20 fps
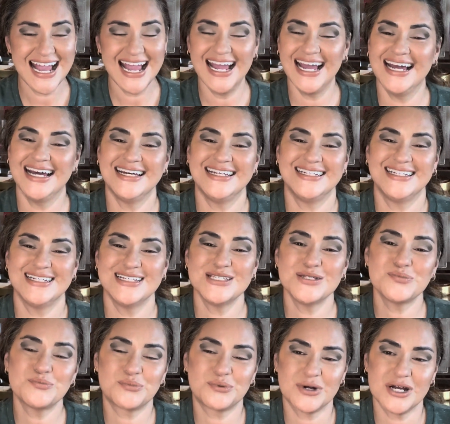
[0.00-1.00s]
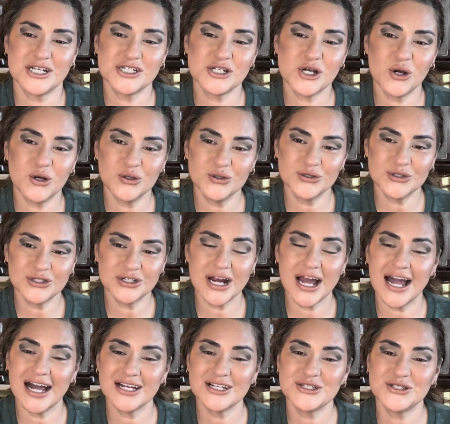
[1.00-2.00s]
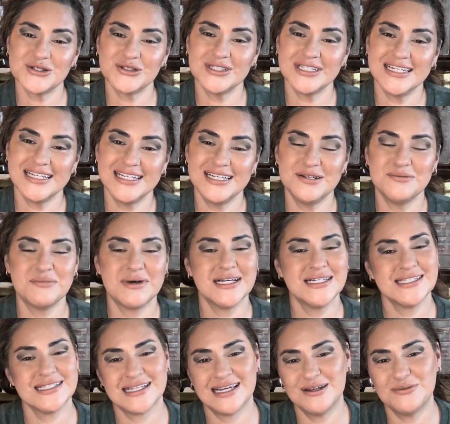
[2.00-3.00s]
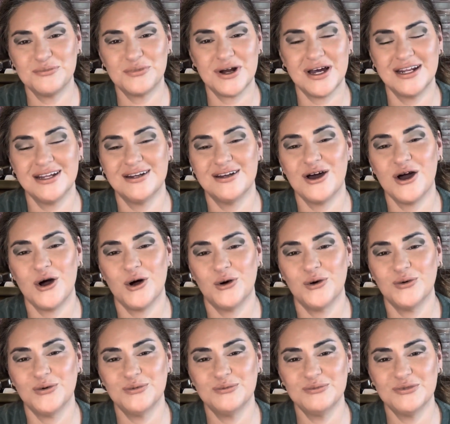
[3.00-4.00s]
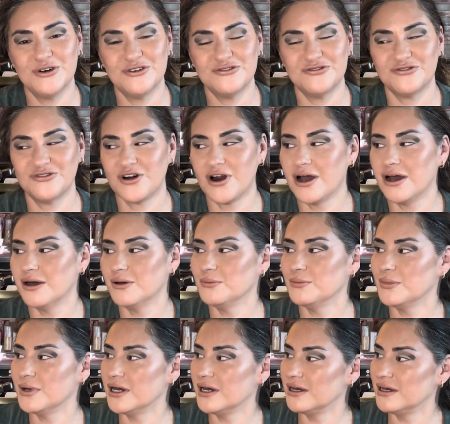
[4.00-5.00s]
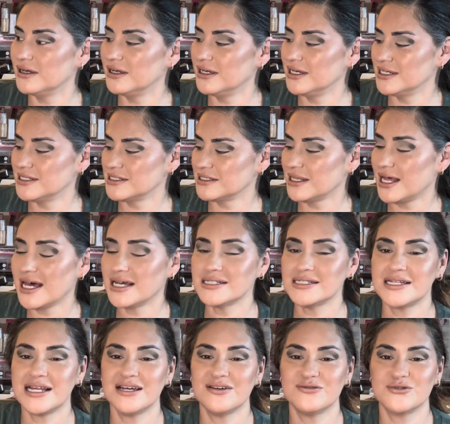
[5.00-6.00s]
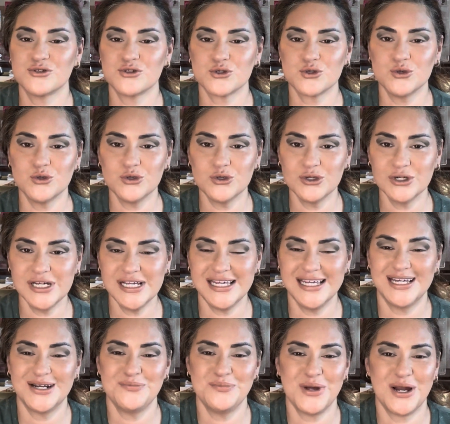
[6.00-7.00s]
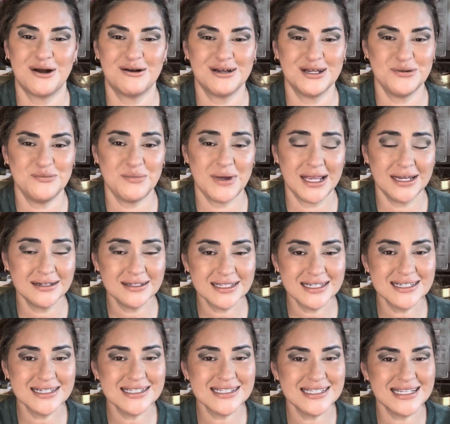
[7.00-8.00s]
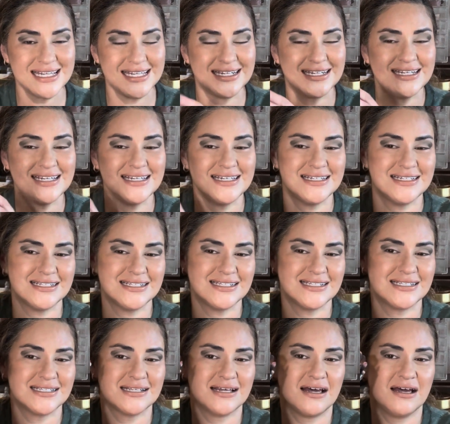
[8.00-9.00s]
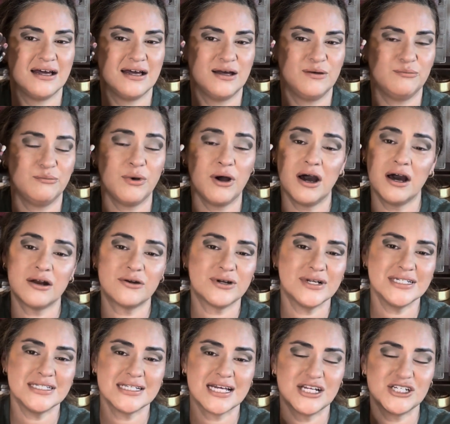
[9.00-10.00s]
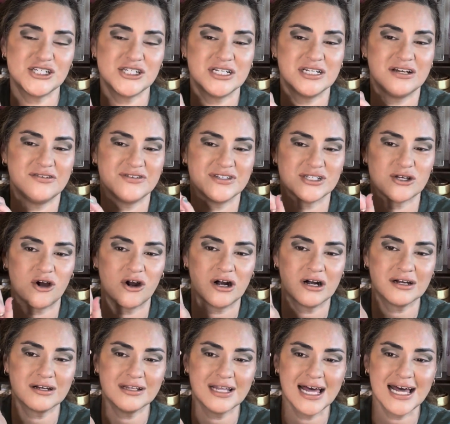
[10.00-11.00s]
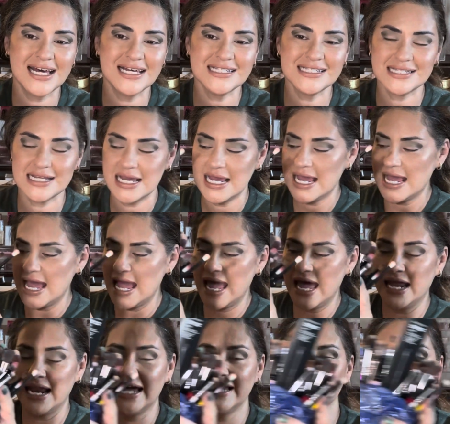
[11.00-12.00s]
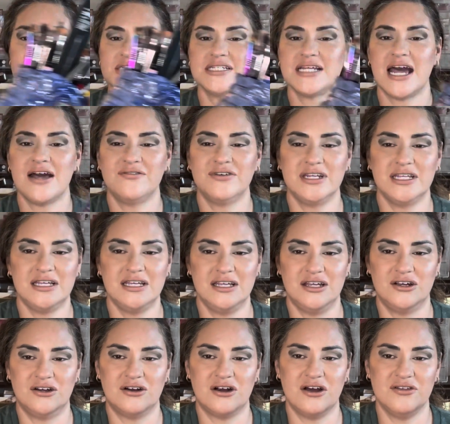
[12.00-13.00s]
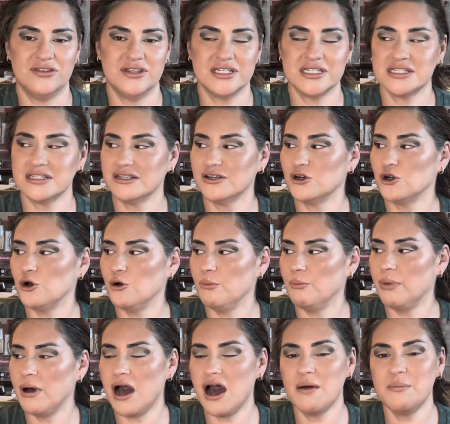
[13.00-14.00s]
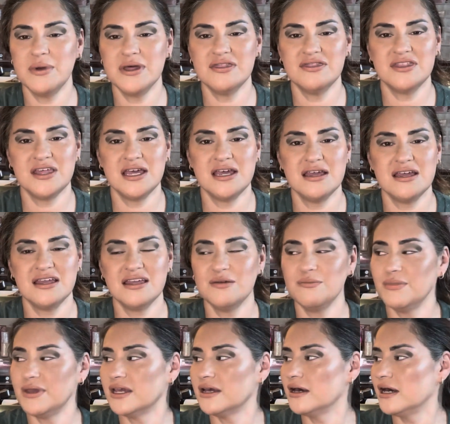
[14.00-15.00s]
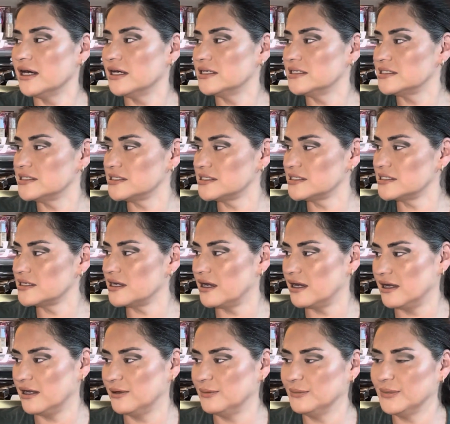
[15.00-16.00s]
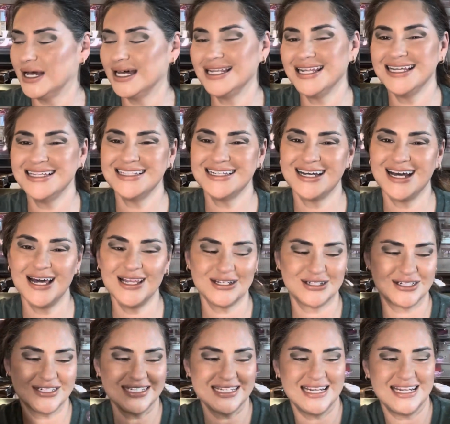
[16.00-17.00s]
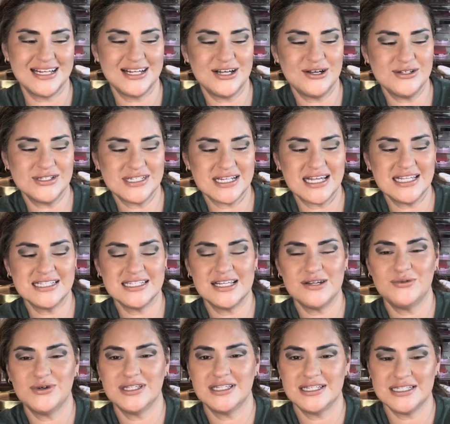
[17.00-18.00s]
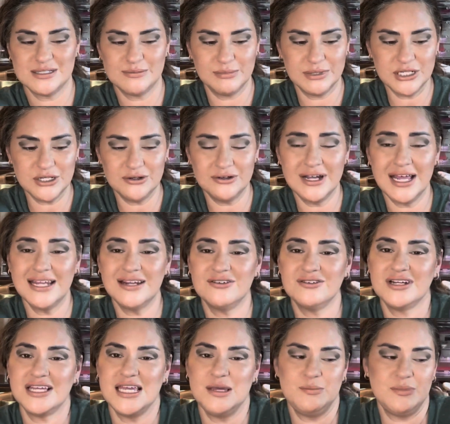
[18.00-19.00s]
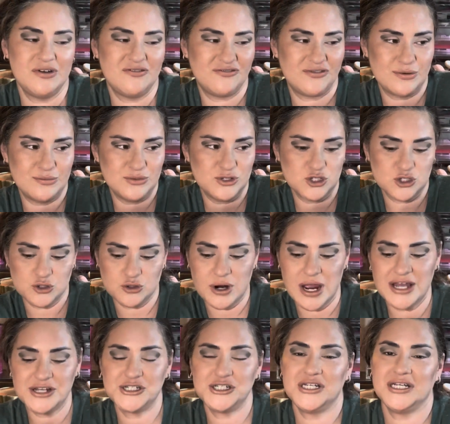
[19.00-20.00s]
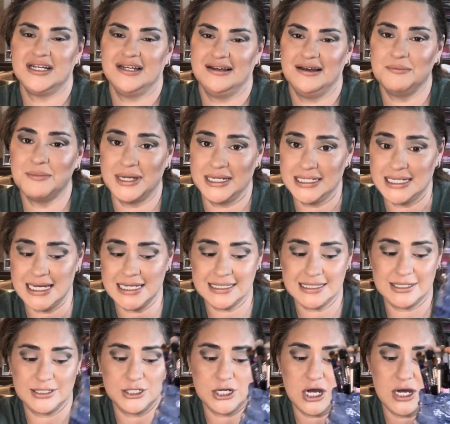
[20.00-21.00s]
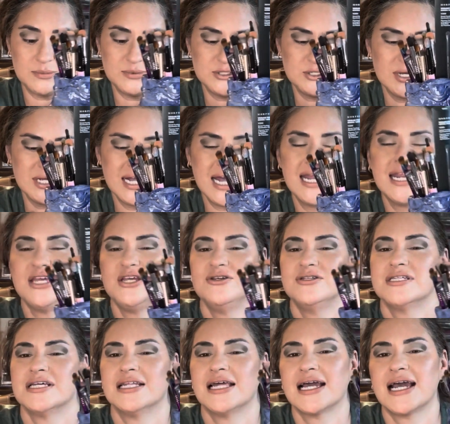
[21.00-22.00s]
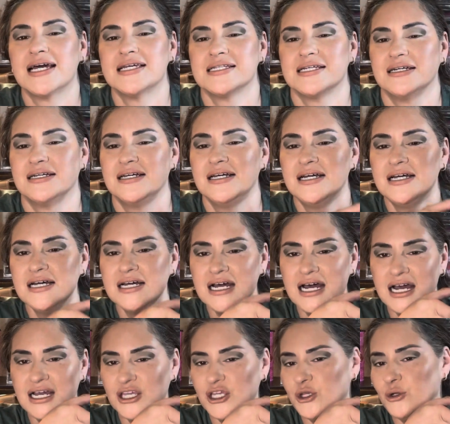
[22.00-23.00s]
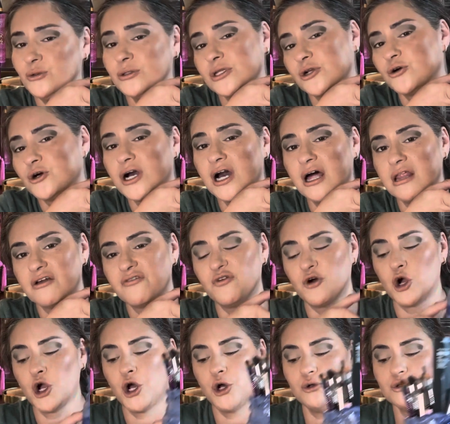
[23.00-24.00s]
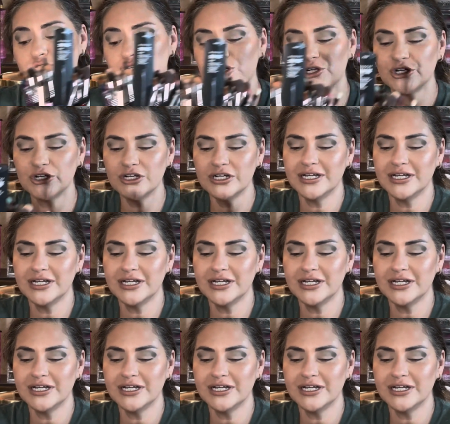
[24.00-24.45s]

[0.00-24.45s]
And this brush holder, actually, my son brought it home from his last day of school. He had apparently made this in his um, pottery session of his art class. And I just have it here on this little poppet thing because um, I like the colors and it goes nicely with this blue and it'll keep it from scratching my desktop. So I kind of use it like as a, a cute little colorful coaster.